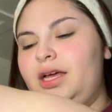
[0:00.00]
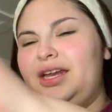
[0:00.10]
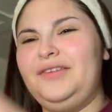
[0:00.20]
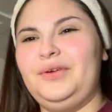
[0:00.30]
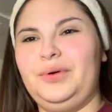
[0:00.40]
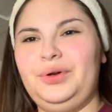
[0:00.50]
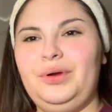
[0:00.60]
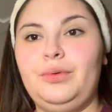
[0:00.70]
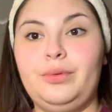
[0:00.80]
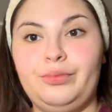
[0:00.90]
And if you're
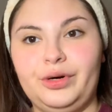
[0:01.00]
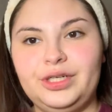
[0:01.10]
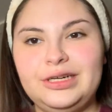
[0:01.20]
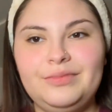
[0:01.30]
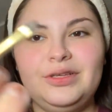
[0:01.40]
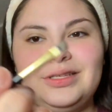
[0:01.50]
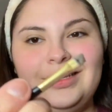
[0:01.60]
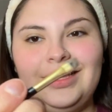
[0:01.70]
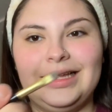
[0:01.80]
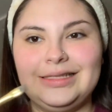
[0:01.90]
wondering what brush I'm
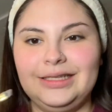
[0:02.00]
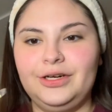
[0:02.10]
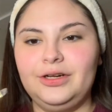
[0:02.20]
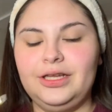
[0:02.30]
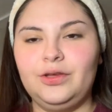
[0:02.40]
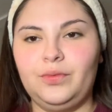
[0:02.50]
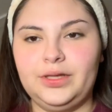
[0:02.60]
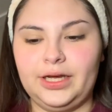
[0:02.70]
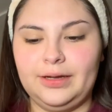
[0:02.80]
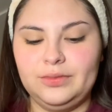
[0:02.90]
using, it's literally the
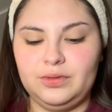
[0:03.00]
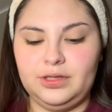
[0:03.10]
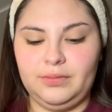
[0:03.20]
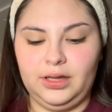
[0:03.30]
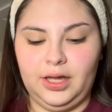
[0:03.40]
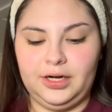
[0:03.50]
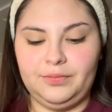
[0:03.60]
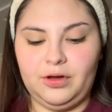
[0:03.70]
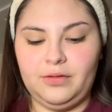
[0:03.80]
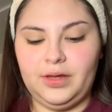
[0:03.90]
one that comes with the
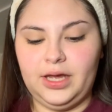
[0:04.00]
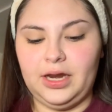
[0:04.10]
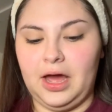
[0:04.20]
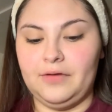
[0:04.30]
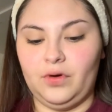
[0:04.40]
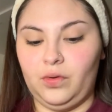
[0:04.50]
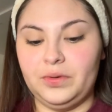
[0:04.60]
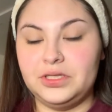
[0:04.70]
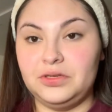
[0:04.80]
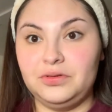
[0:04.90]
Milani pomade. I've
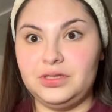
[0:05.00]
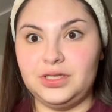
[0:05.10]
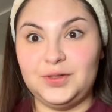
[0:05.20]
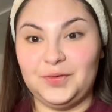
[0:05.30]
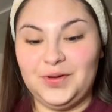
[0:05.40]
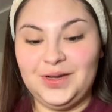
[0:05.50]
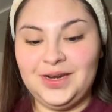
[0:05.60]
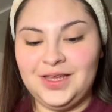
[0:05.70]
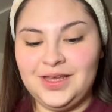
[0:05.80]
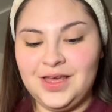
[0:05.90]
always used this
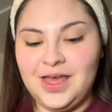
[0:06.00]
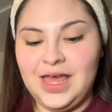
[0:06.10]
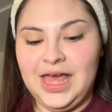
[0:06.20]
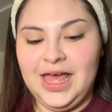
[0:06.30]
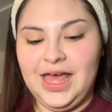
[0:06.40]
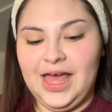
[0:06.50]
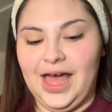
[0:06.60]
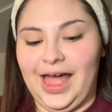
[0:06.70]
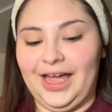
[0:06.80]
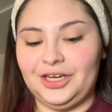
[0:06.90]
one.
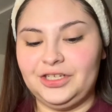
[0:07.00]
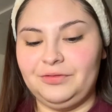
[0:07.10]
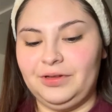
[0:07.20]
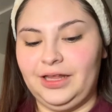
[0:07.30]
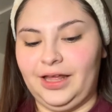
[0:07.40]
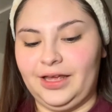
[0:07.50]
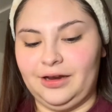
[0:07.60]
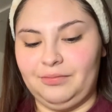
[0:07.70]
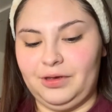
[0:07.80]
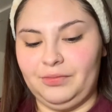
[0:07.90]
I actually really like
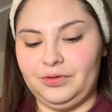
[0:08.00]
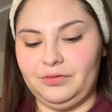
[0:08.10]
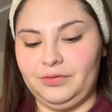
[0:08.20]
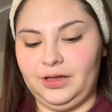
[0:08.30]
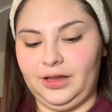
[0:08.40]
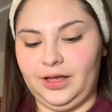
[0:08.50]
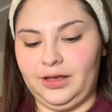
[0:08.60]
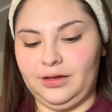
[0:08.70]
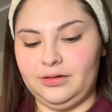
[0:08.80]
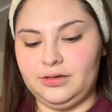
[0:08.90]
it, and people don't really
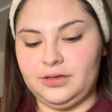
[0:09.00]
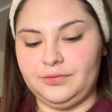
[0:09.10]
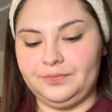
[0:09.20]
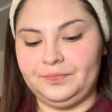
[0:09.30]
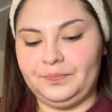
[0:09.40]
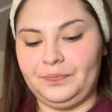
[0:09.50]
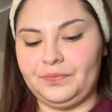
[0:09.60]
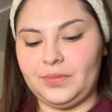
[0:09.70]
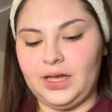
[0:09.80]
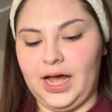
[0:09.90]
like it, so
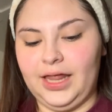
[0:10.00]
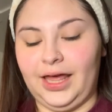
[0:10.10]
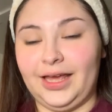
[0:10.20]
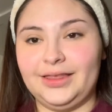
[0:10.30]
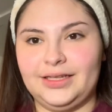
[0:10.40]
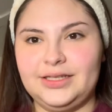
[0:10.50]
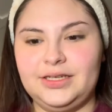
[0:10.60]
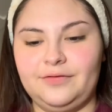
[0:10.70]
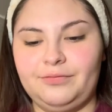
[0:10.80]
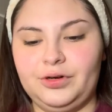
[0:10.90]
I like that
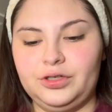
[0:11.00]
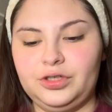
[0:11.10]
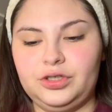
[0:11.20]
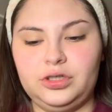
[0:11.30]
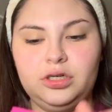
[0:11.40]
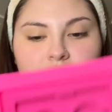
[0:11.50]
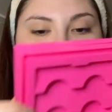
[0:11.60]
stiff brush.